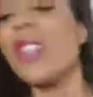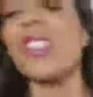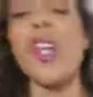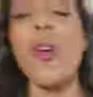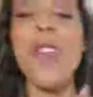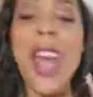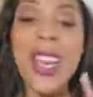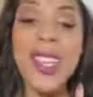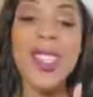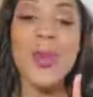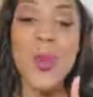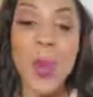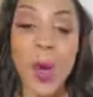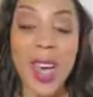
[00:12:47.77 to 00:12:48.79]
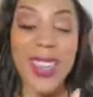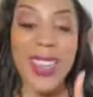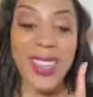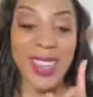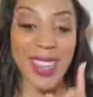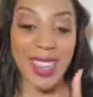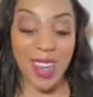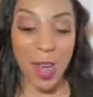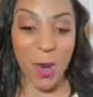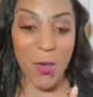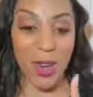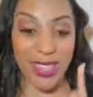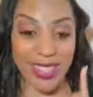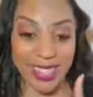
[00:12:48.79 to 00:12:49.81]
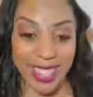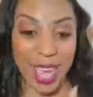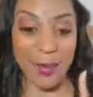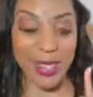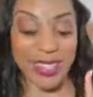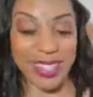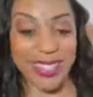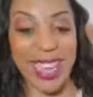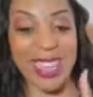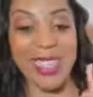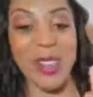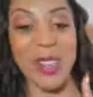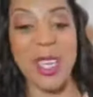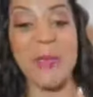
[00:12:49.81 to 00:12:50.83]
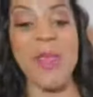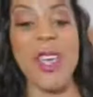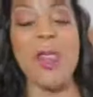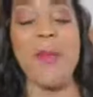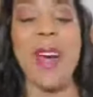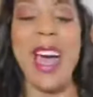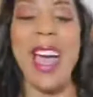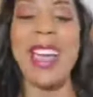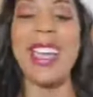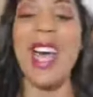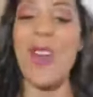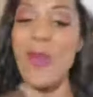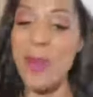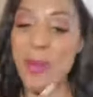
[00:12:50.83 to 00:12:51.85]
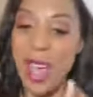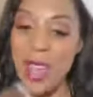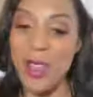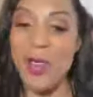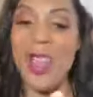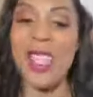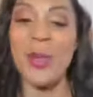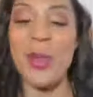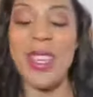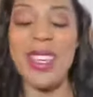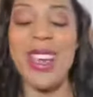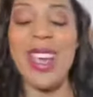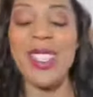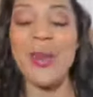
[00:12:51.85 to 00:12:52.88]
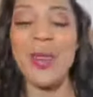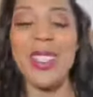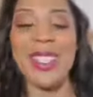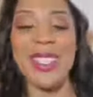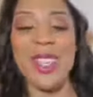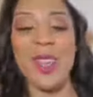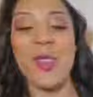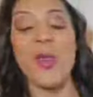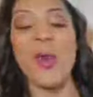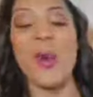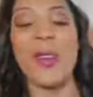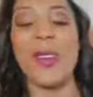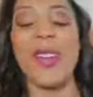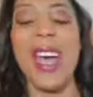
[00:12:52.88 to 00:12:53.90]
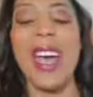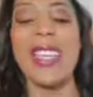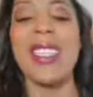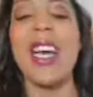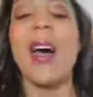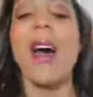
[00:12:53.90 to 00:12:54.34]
So that is one a homework assignment today. So keep that in mind, and I'll remind you as we as we continue on, you guys.